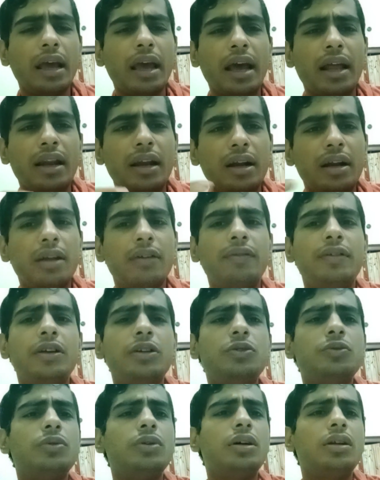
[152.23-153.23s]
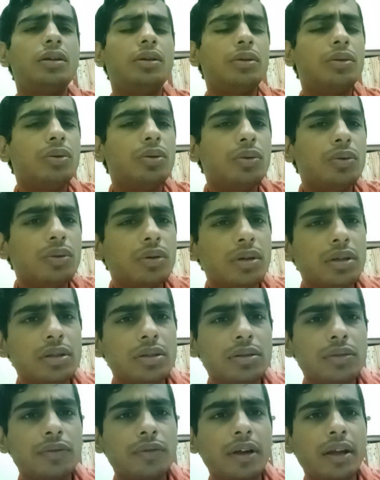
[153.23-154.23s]
individual who
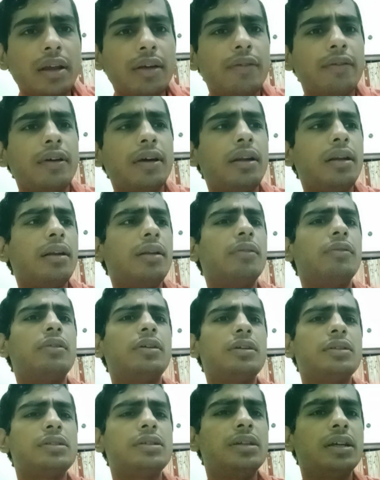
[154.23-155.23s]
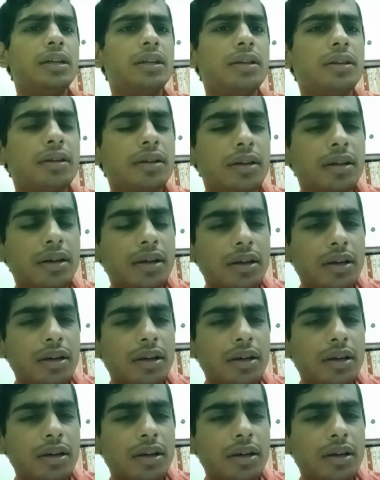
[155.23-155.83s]
is very well versed in